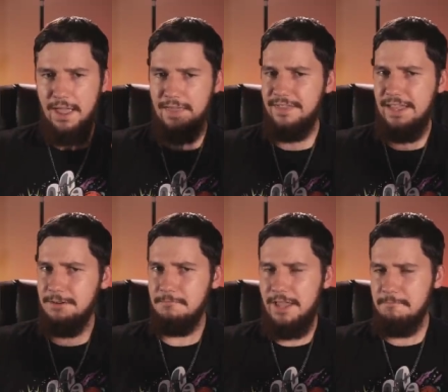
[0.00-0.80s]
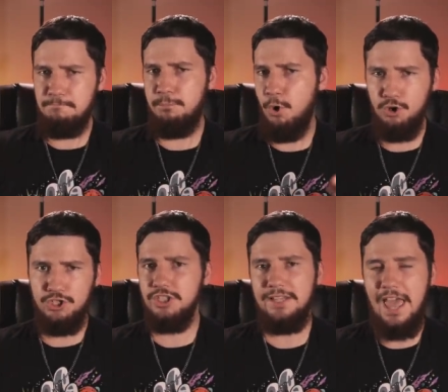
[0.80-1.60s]
and then
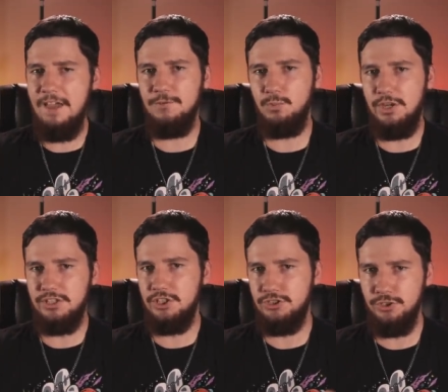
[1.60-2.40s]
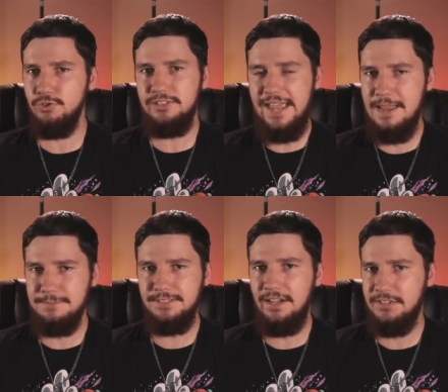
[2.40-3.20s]
pushing everyone to use
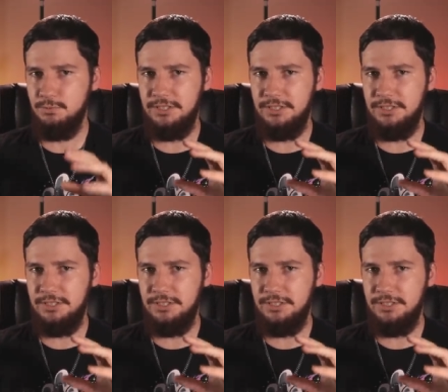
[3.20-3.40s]
AMP sites,